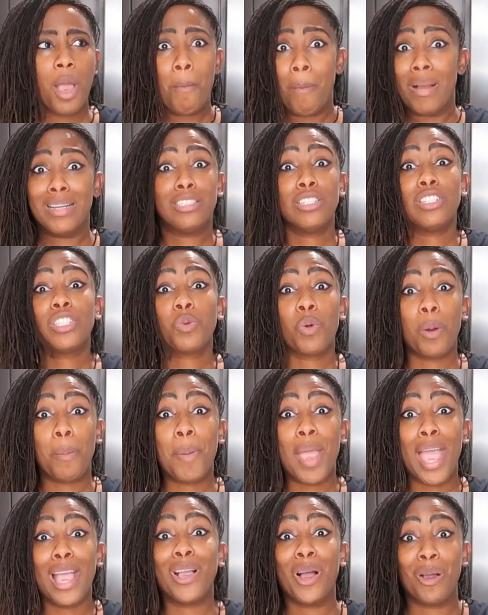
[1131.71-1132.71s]
My sister would
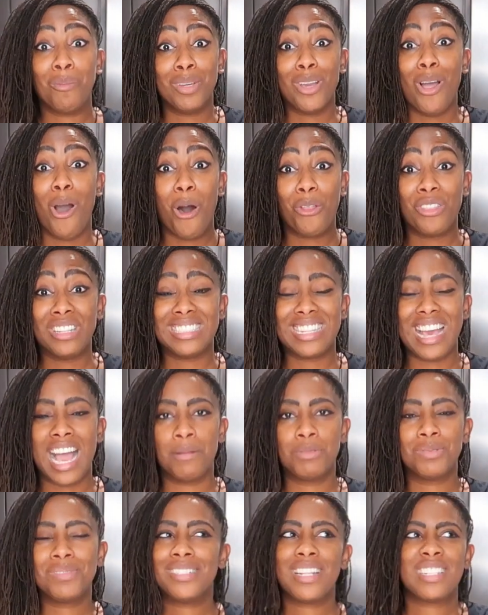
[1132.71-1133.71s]
pick on me all the
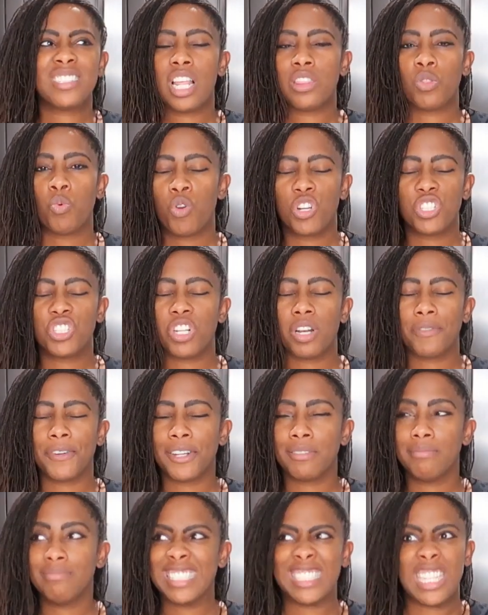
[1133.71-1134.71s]
time. She was, that's not the words,
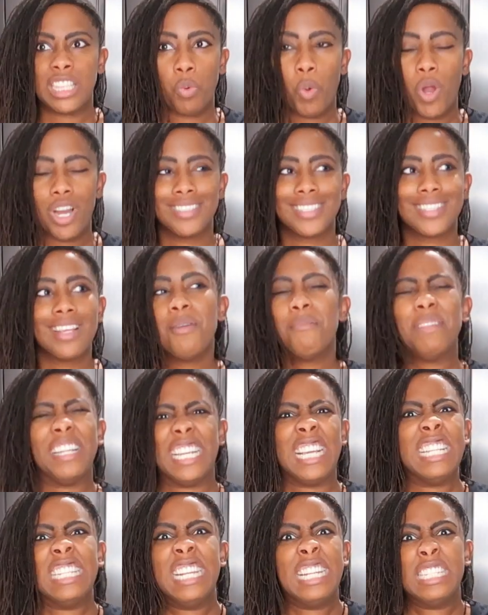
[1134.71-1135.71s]
Jennifer. That's not the words.
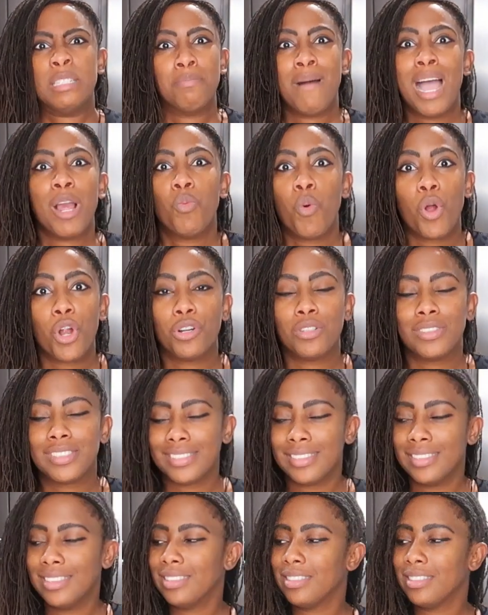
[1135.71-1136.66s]
It is my world.